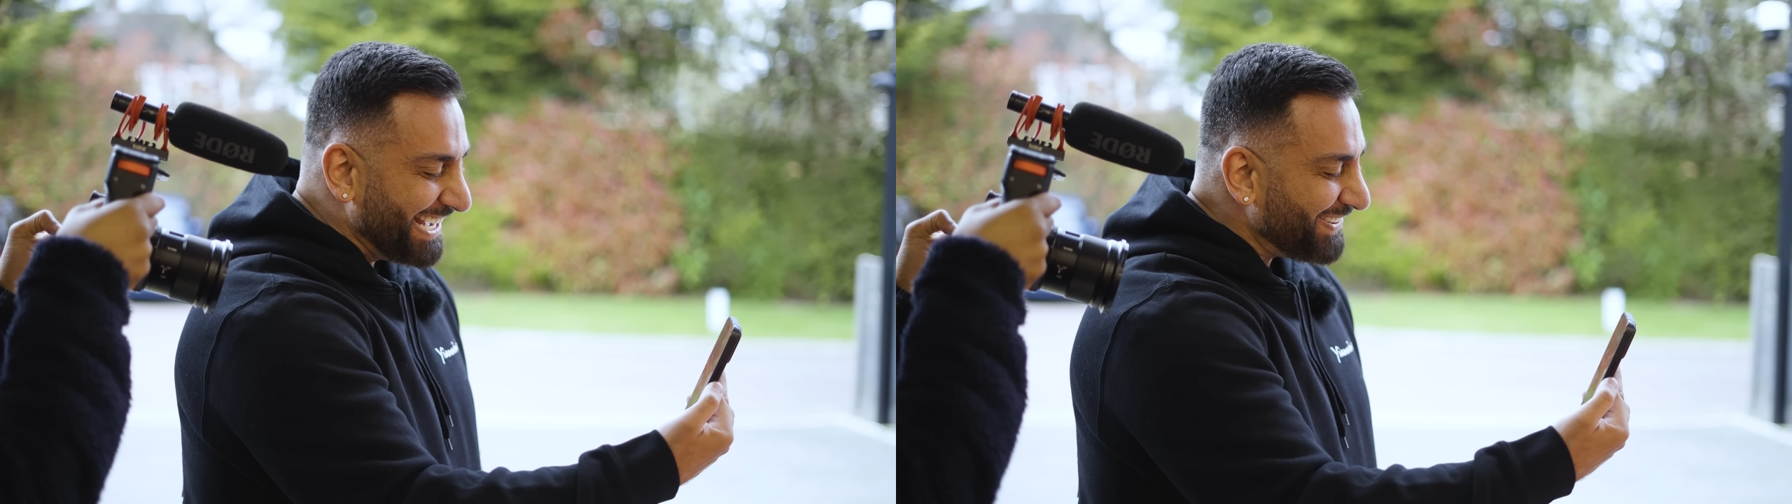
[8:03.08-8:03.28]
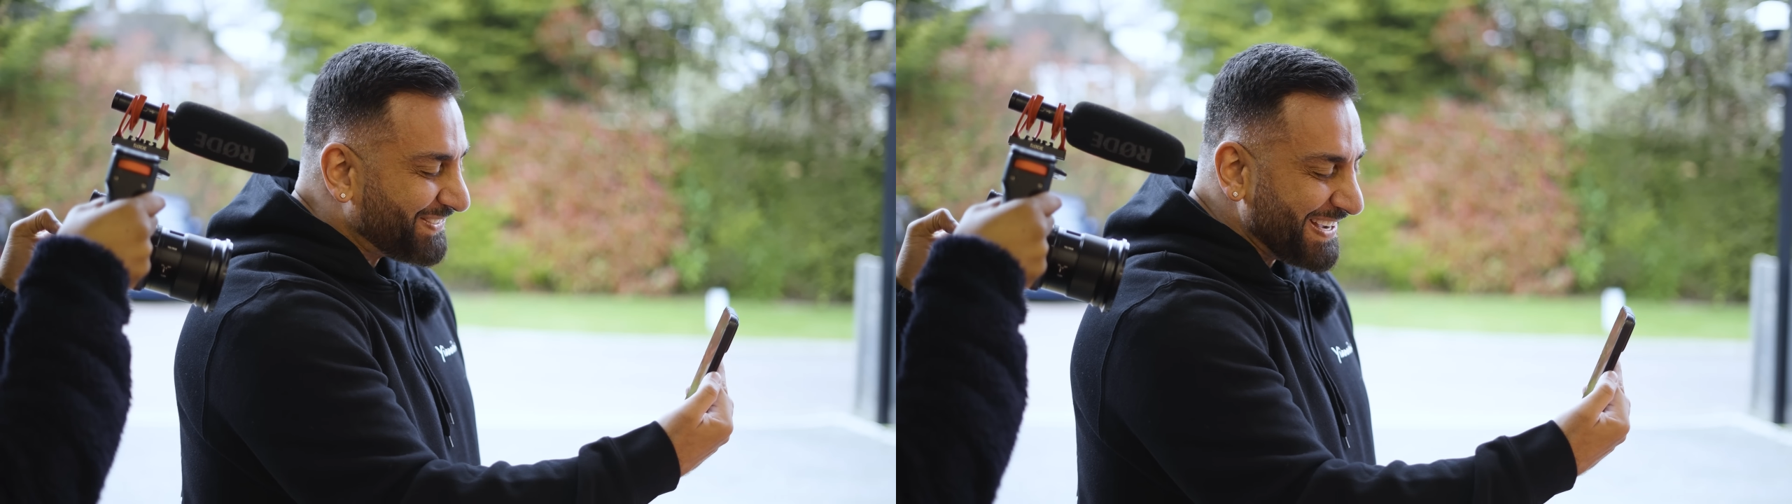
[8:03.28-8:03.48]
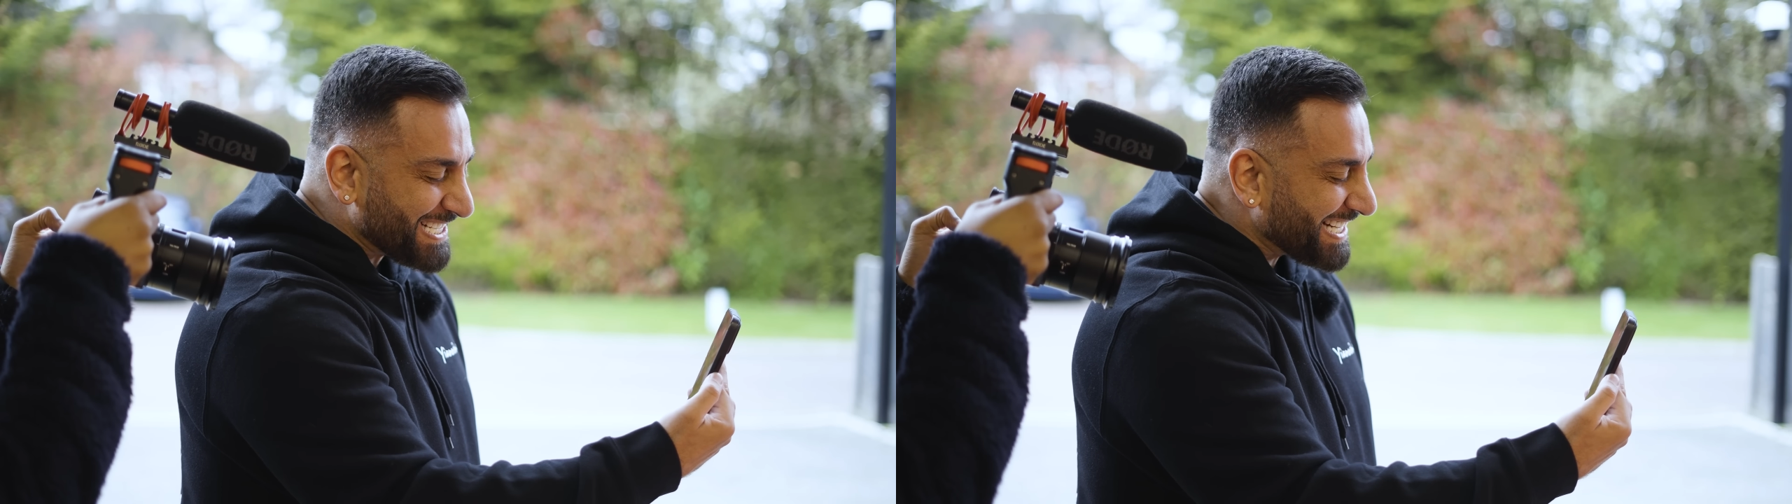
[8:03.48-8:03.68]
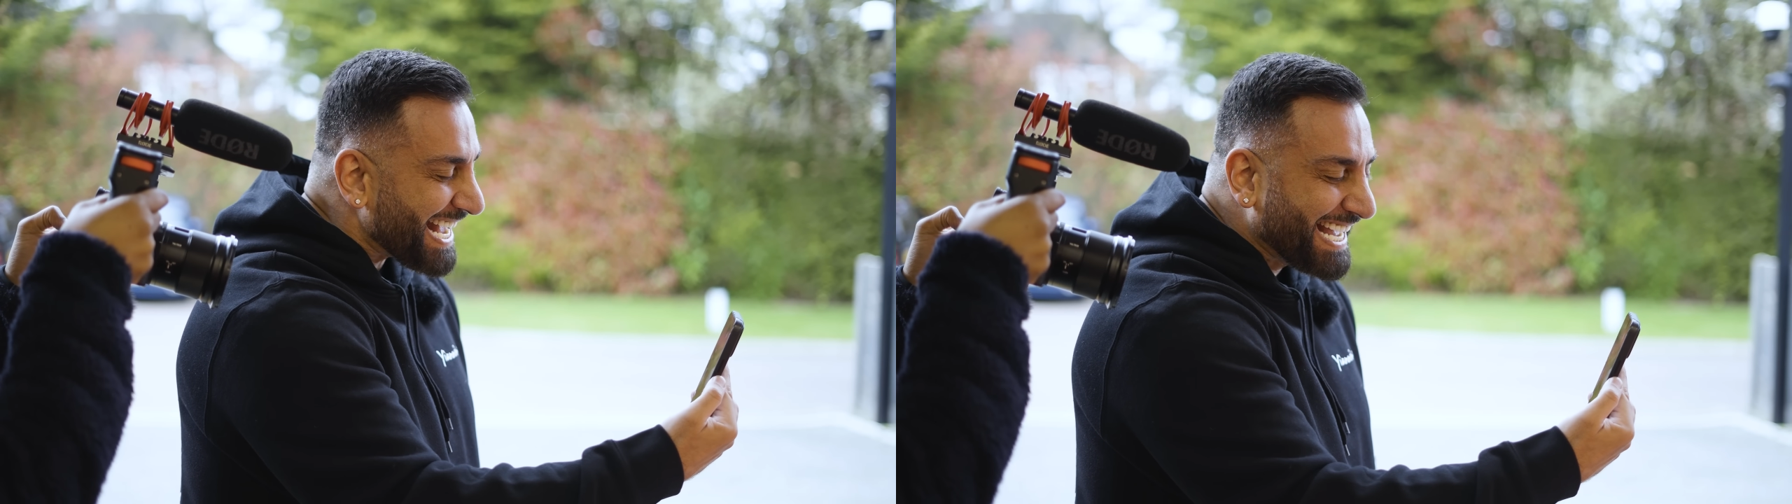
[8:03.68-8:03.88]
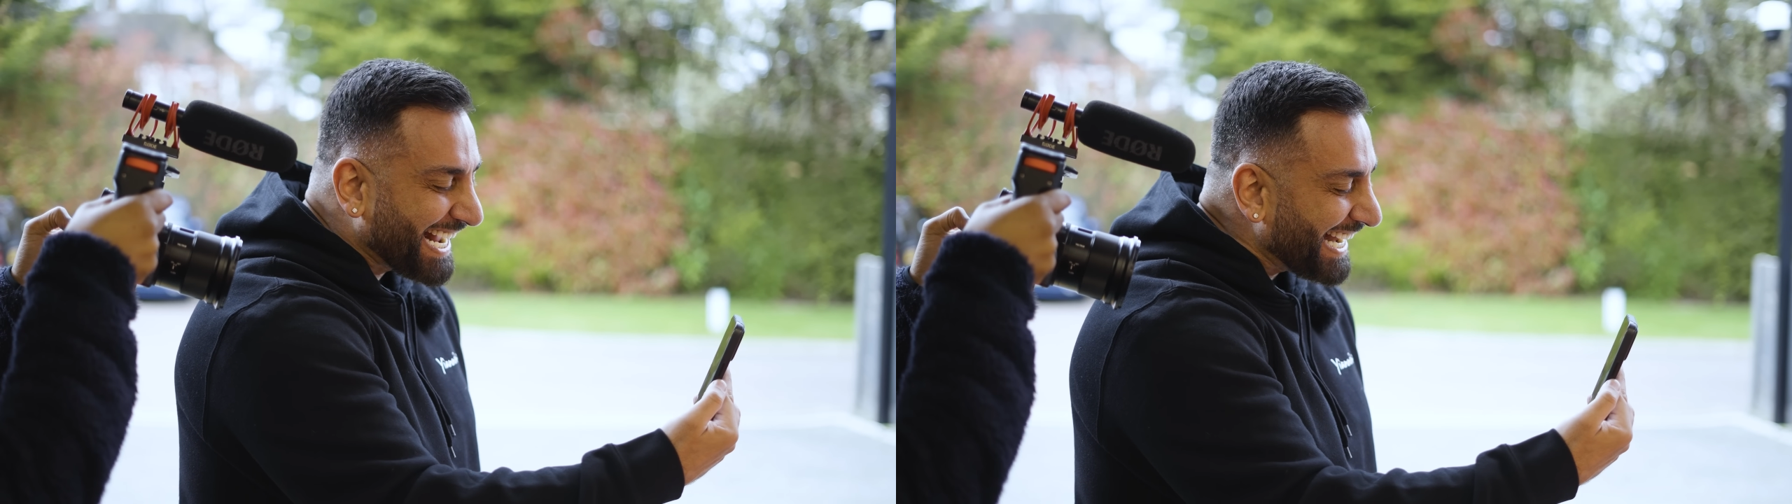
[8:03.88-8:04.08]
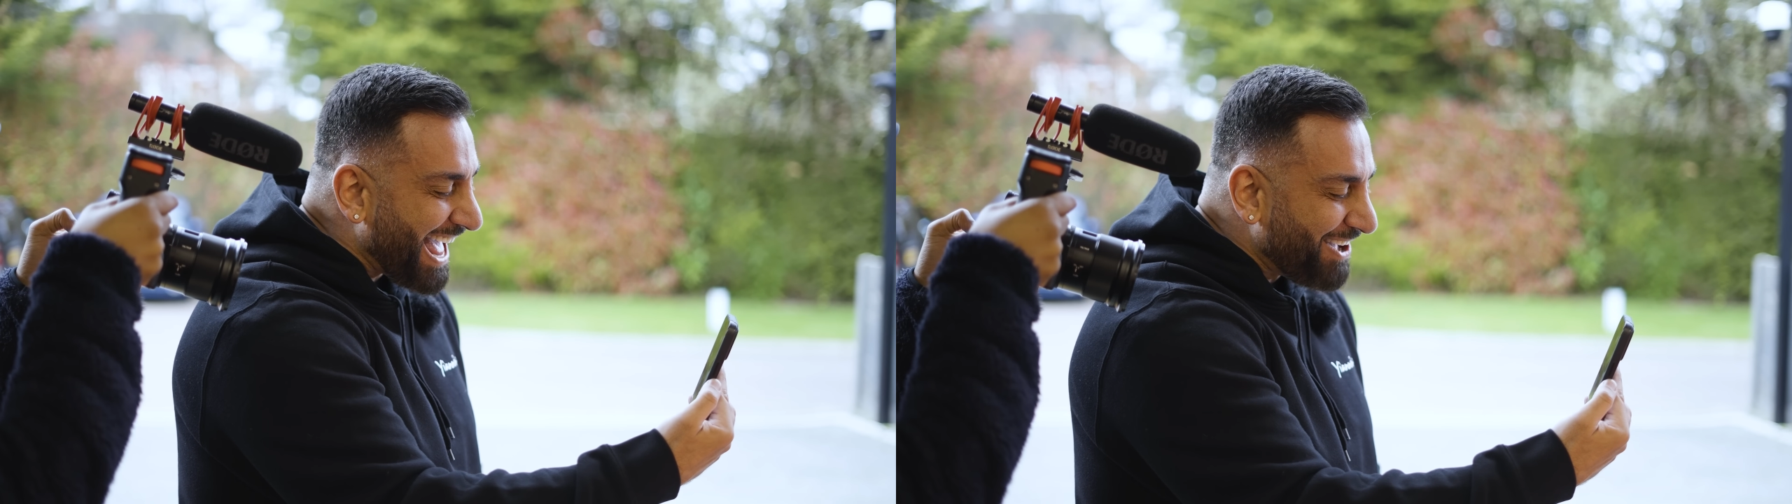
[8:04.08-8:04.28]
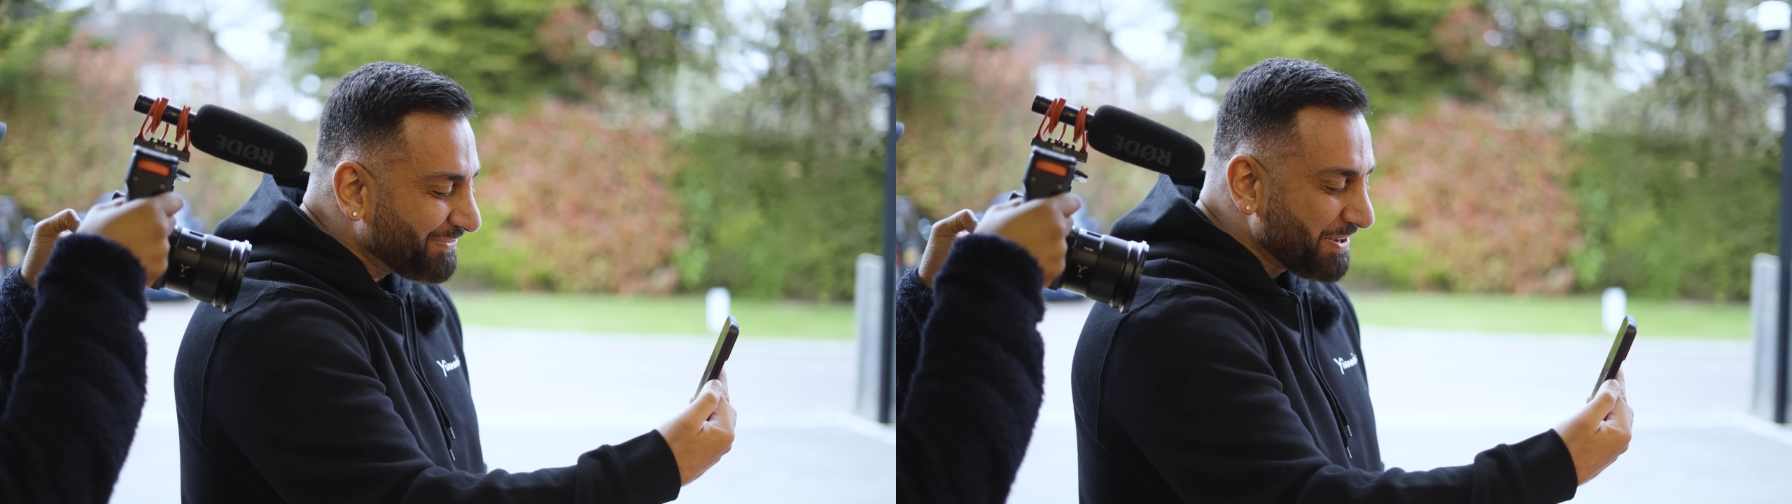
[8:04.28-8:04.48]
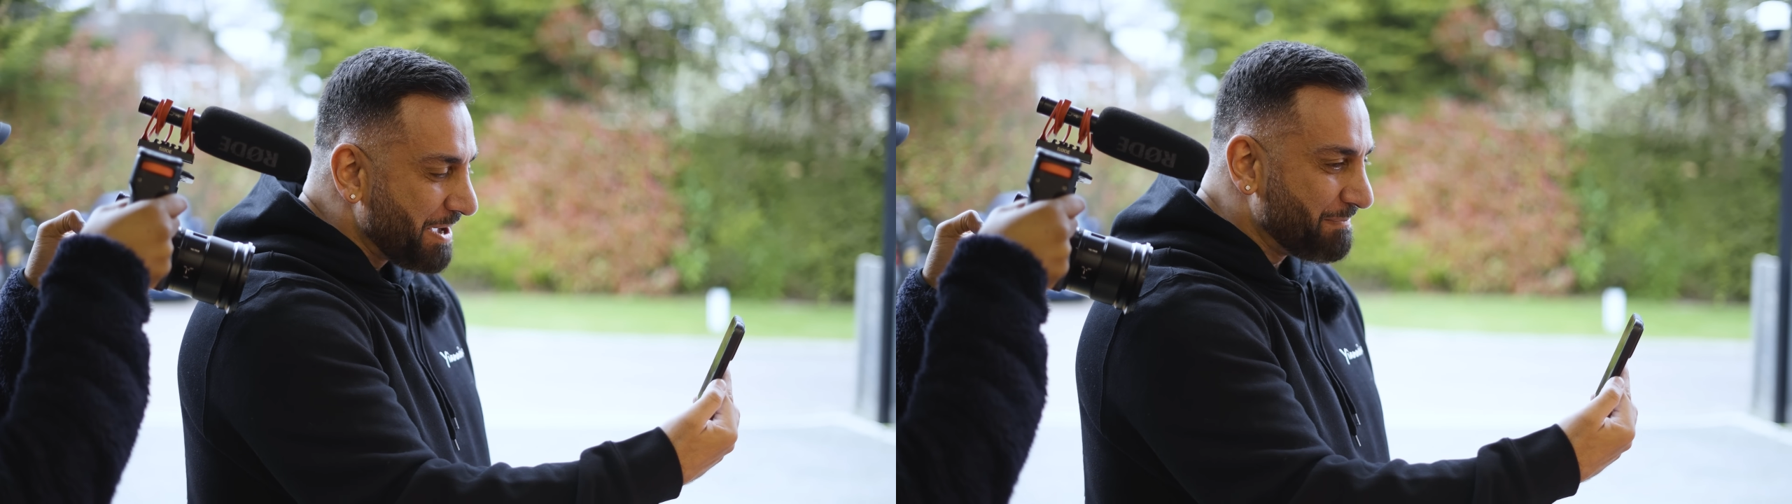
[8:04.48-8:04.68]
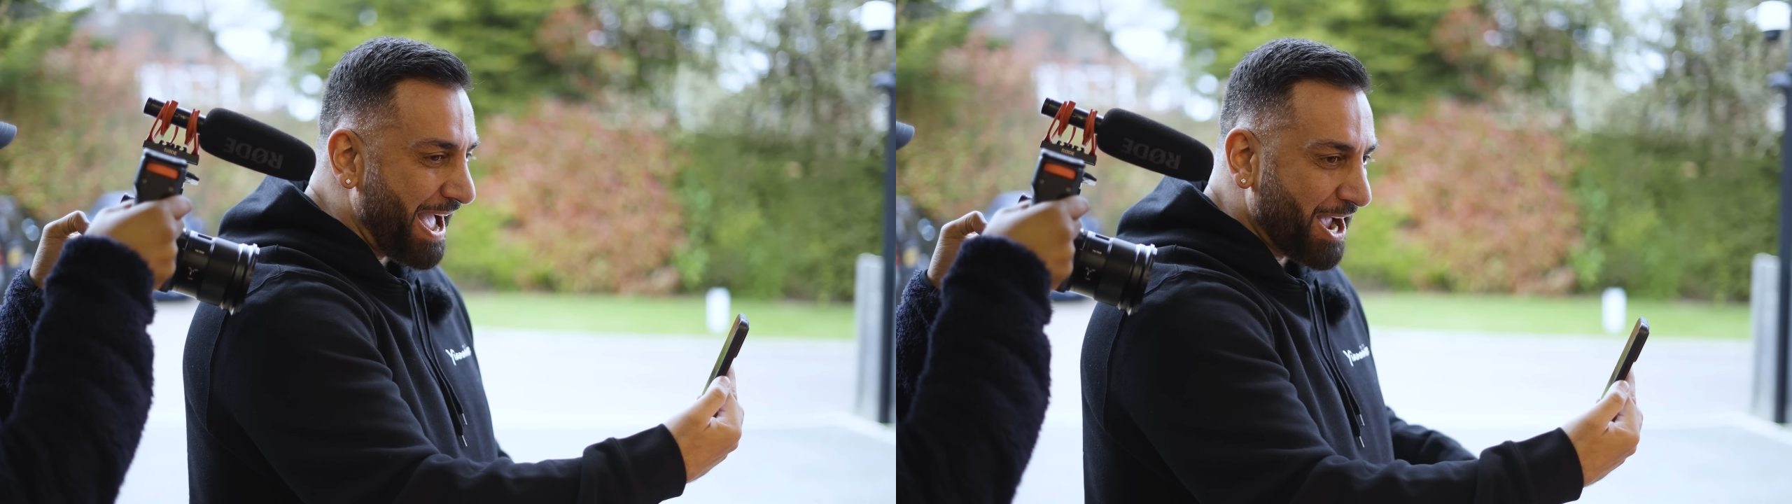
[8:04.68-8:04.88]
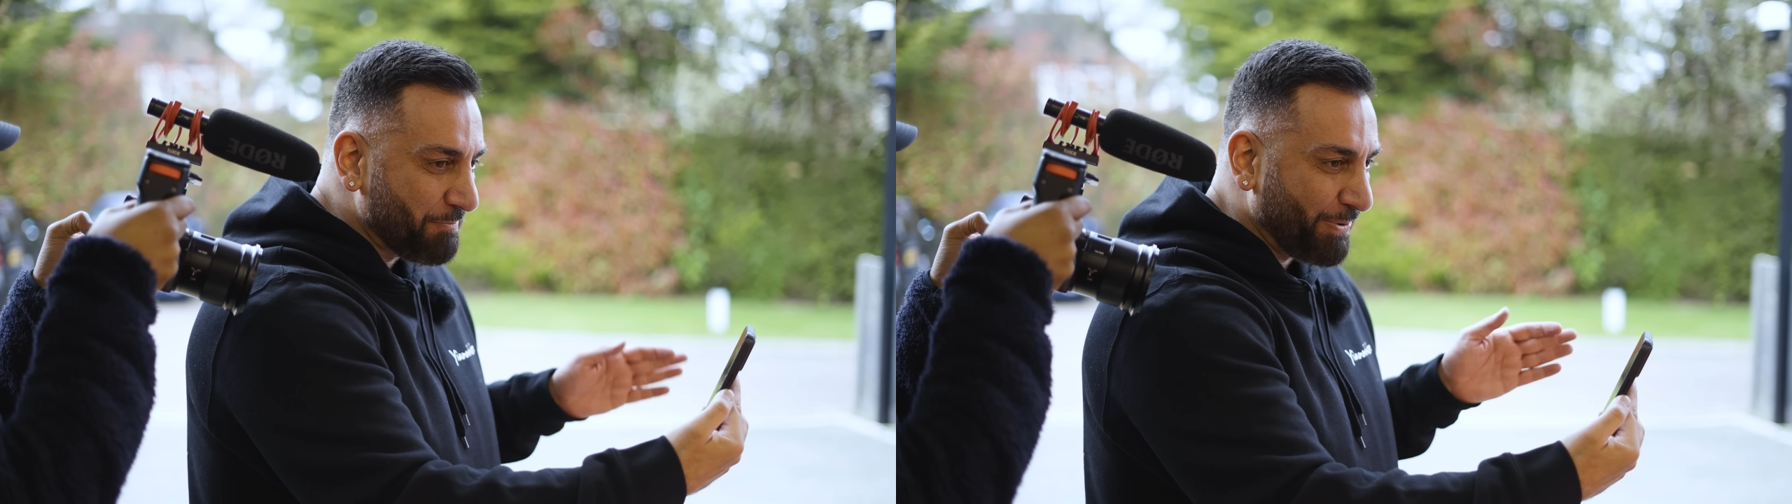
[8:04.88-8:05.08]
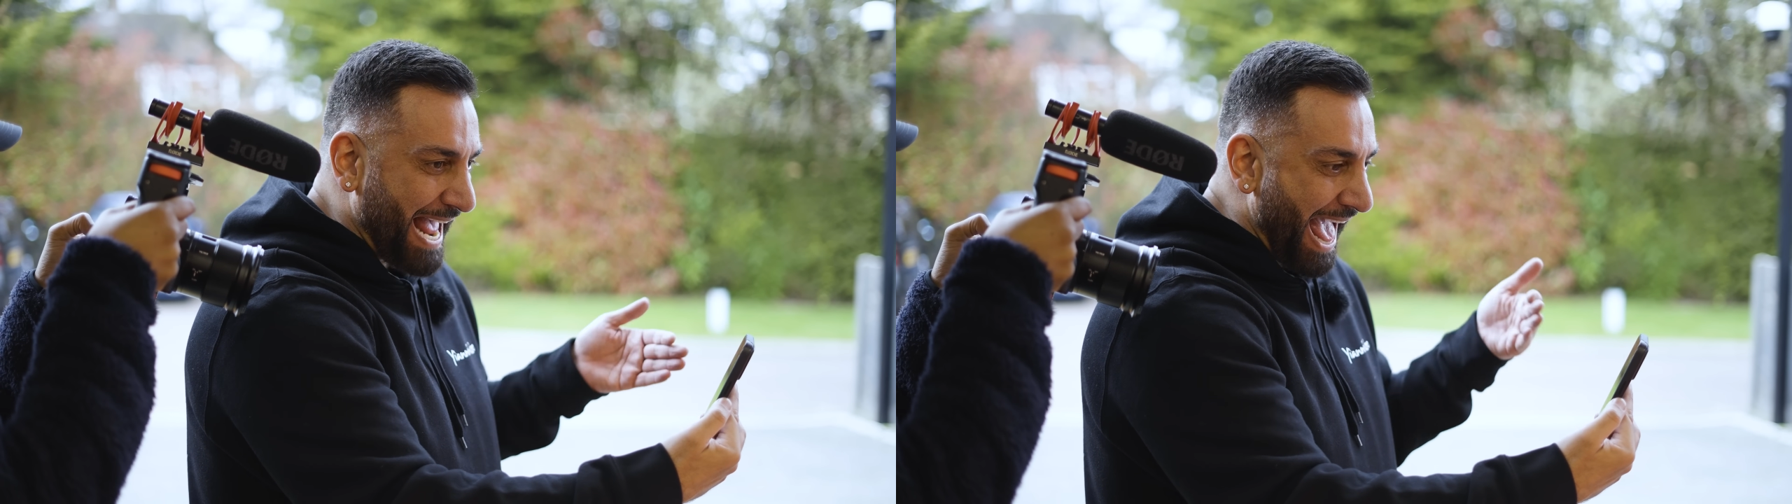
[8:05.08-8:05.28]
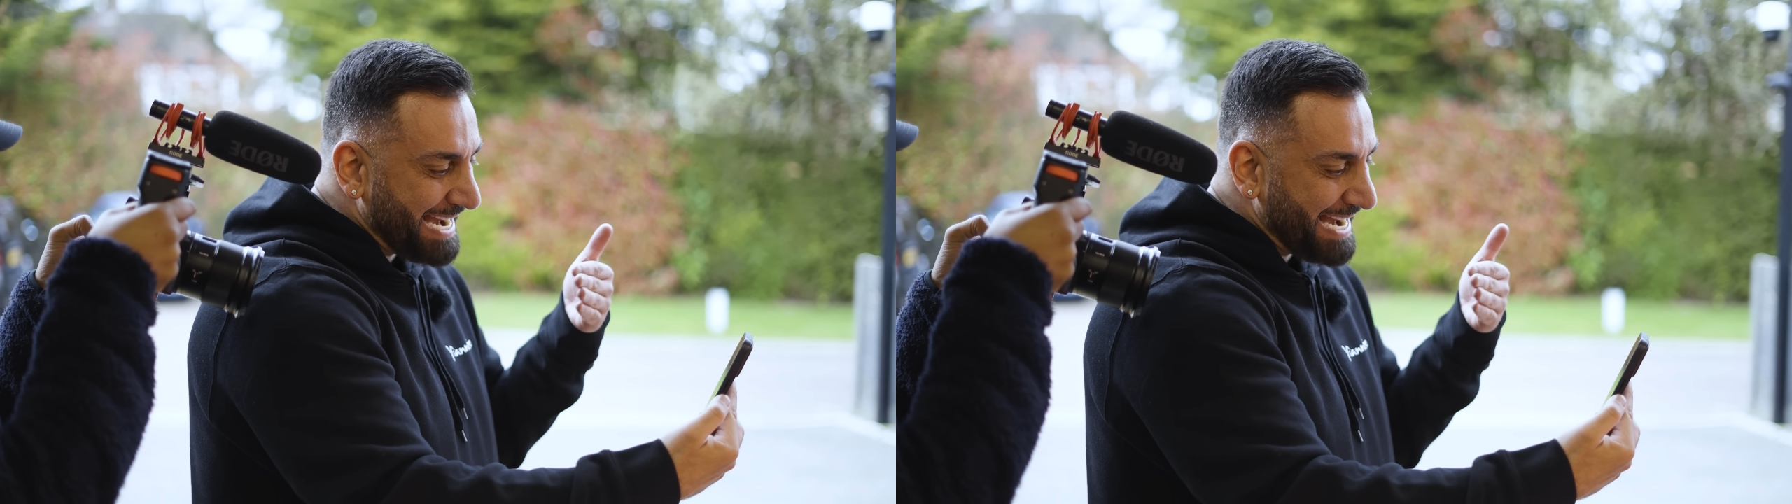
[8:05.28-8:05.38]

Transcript: It fits like a glove. Mate, I can put it at